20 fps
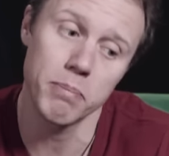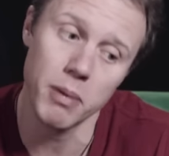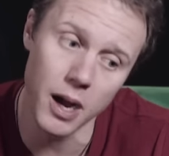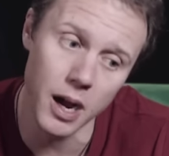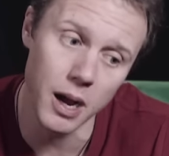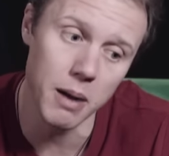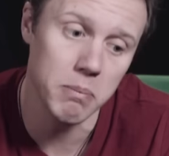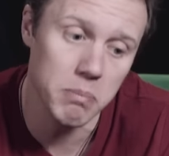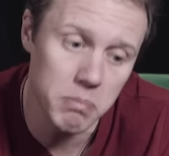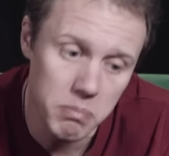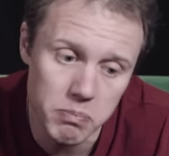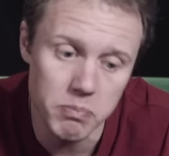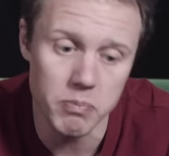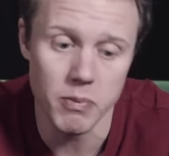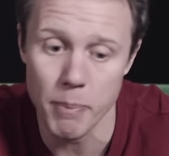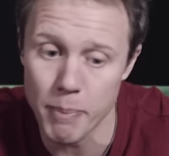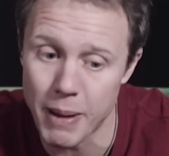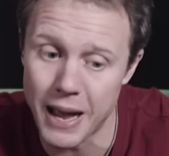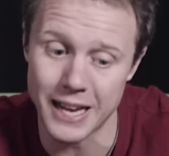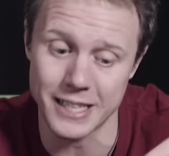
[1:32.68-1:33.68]
but
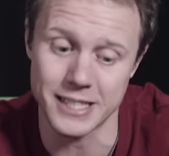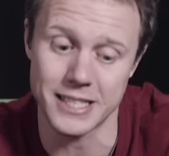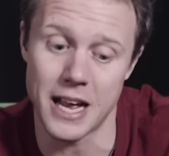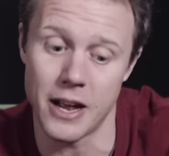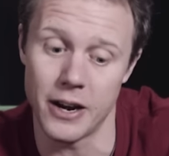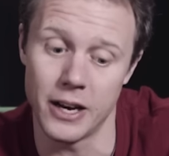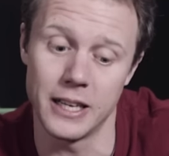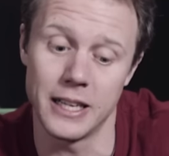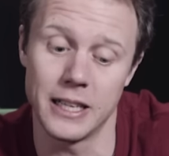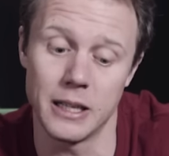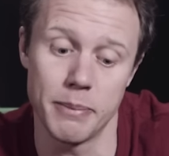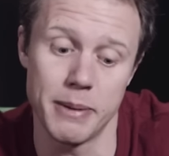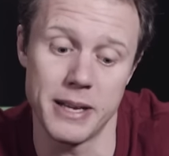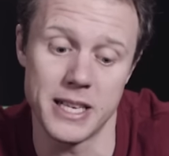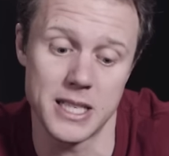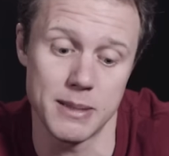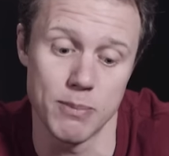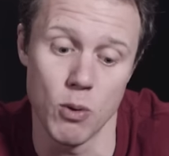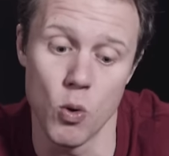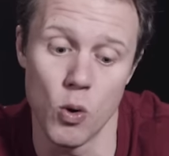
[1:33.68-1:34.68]
packs down a little bit
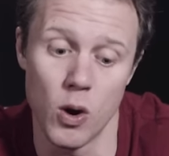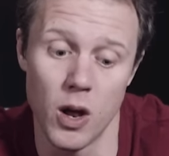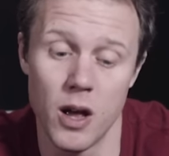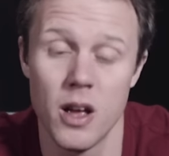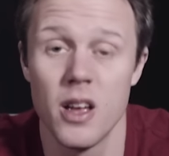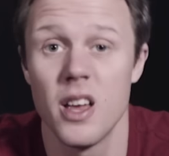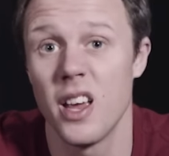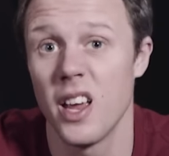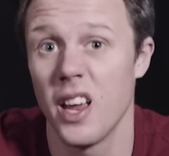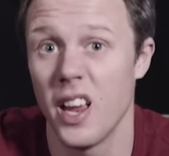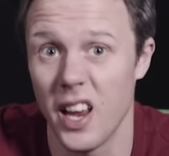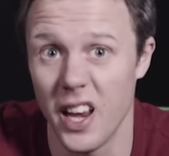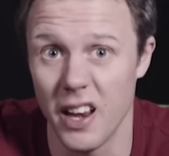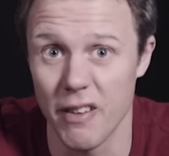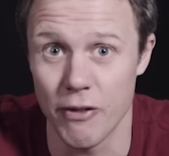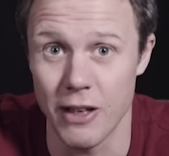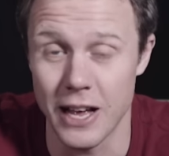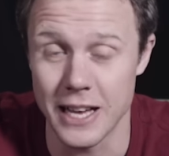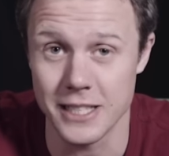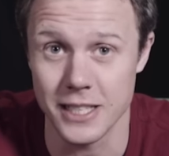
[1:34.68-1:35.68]
smaller
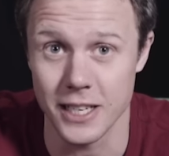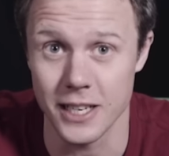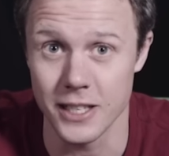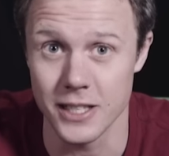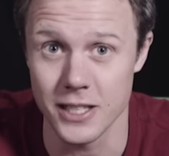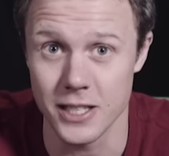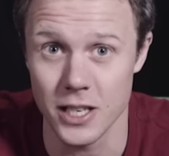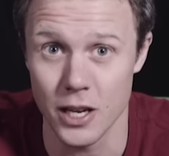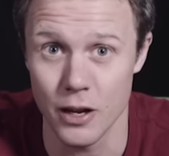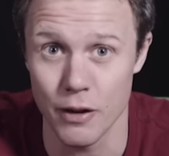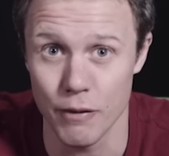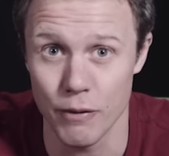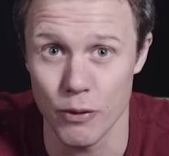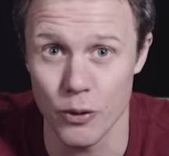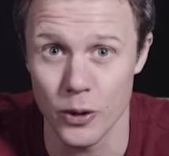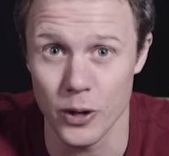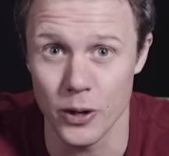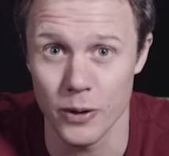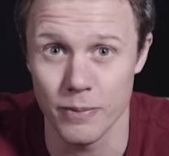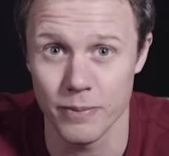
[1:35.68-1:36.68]
if that's a concern
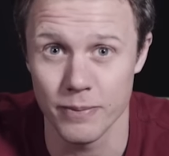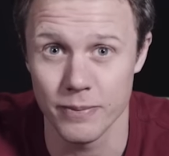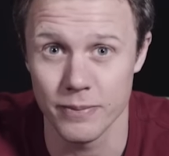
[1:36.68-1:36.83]
for you.